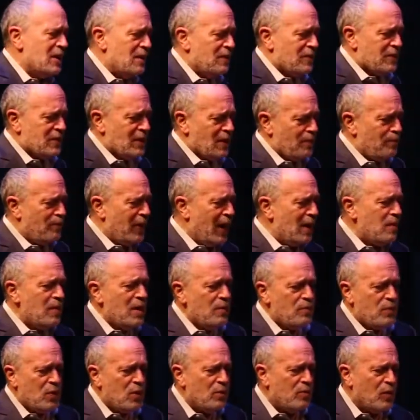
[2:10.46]
that
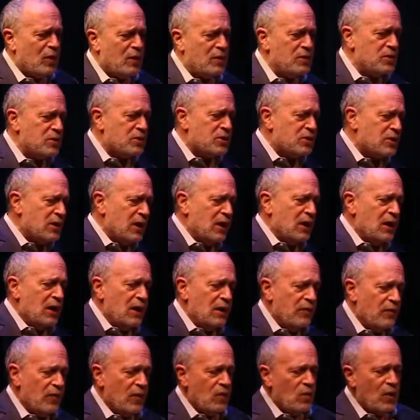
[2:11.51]
baby boomers,
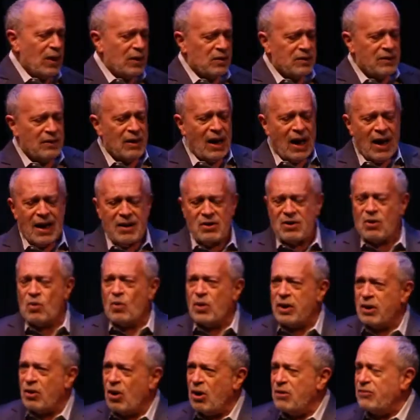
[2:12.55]
well, I don't
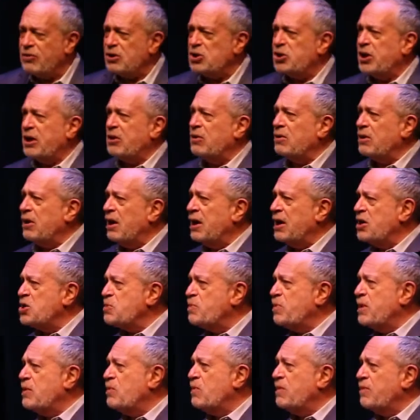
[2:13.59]
want to overgeneralize,
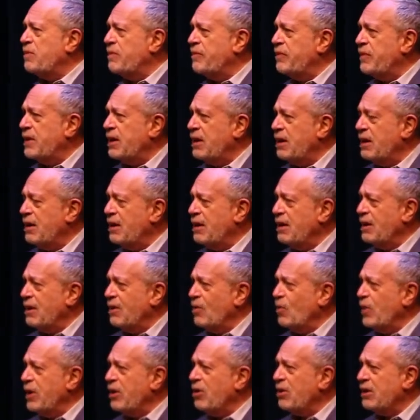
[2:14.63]
but
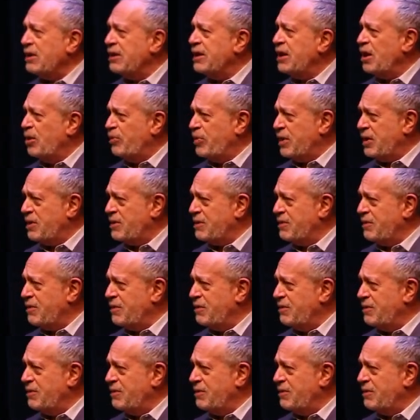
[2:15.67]
we are a little bit